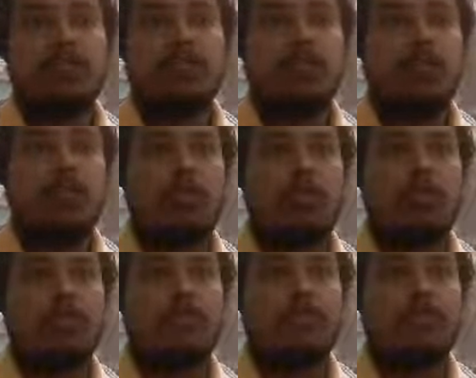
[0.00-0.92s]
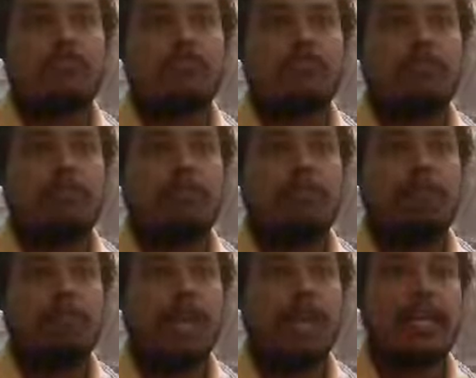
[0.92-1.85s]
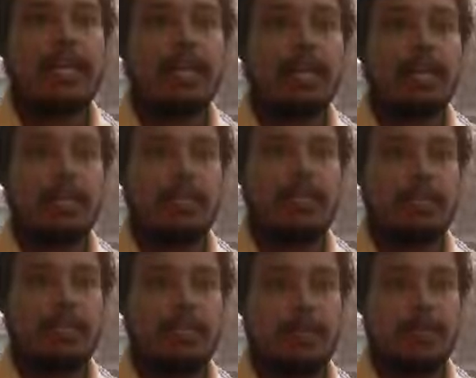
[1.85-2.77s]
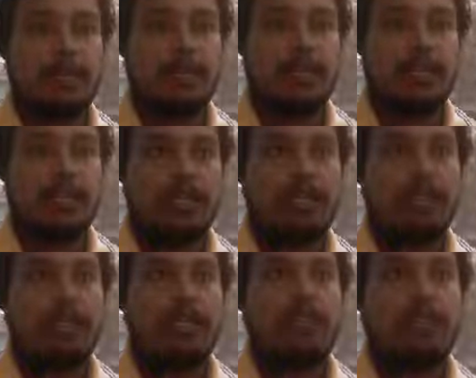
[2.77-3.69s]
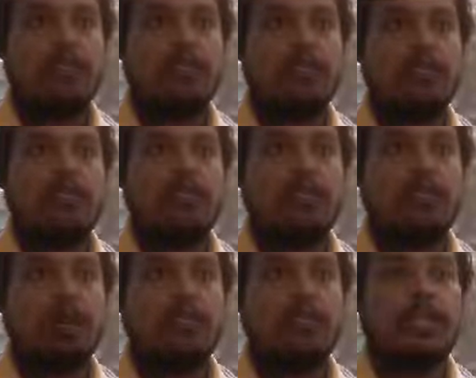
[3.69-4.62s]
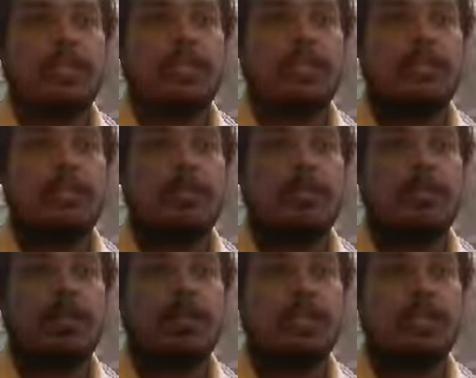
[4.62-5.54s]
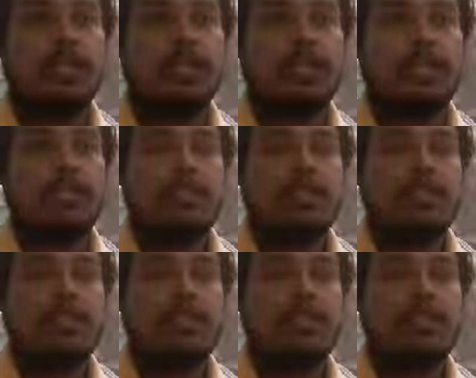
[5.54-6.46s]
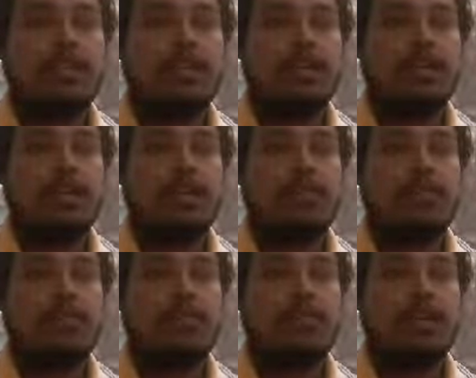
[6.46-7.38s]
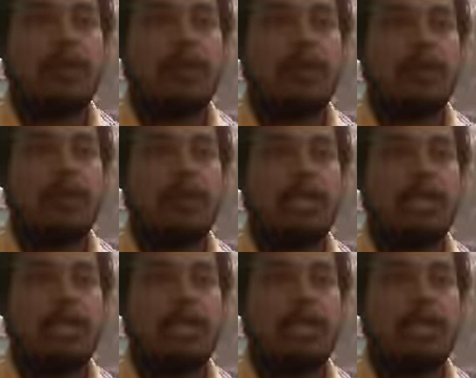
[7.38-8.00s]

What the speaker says: So black has one escape square. So how do you block the escape square? The escape square can be blocked by